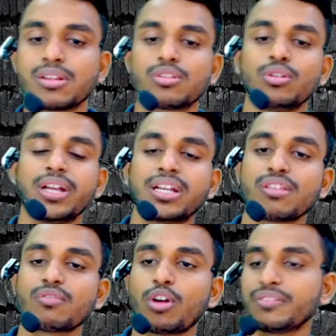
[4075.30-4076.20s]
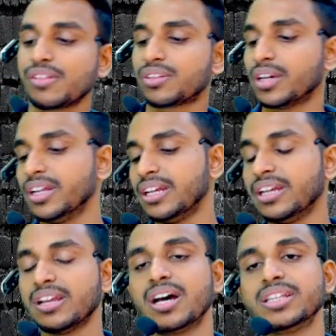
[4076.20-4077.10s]
So that is what we studied
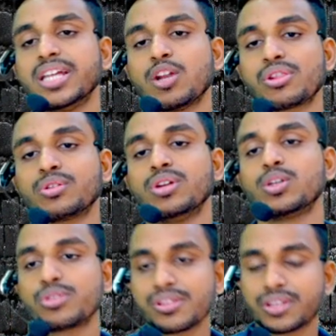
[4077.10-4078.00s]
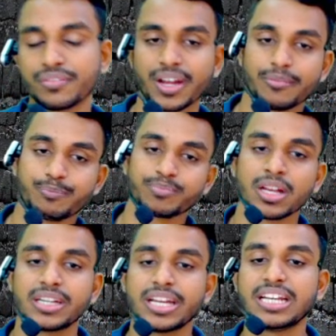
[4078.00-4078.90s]
in there also, na 265.
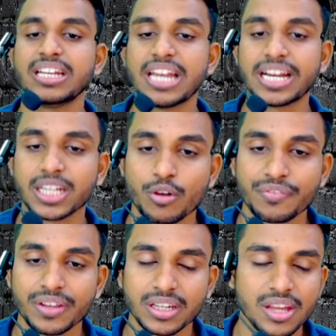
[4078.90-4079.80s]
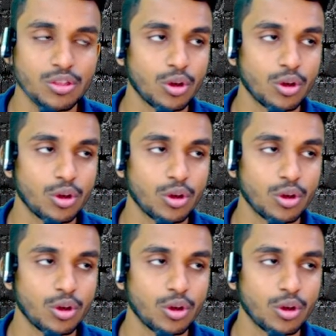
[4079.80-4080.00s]
That in letter of weakness